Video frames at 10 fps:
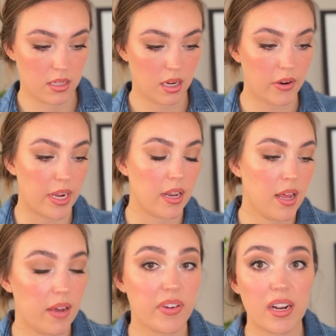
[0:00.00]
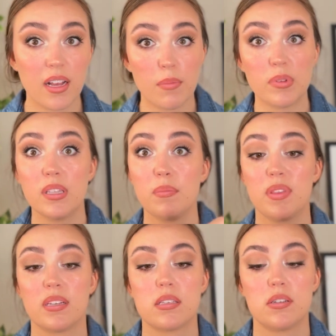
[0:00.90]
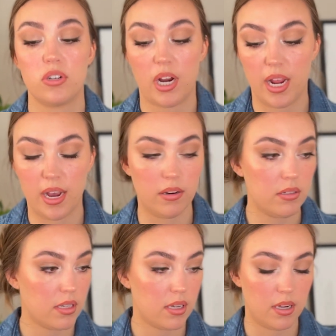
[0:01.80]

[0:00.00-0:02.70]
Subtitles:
All right, I've got a couple lip things to try out.